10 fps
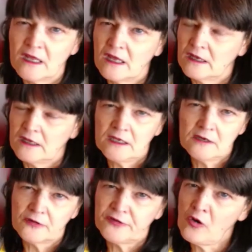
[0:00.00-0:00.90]

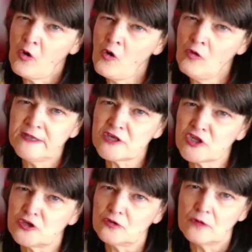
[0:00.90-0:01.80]
the whole
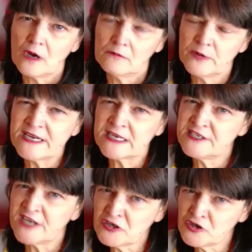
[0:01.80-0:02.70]
issue, when a
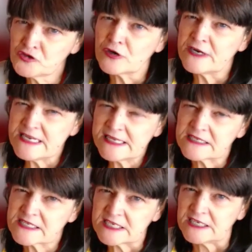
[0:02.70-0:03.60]
conductor trainee gets
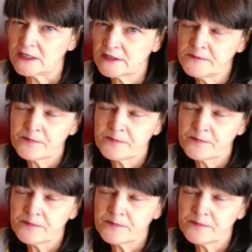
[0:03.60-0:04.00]
killed,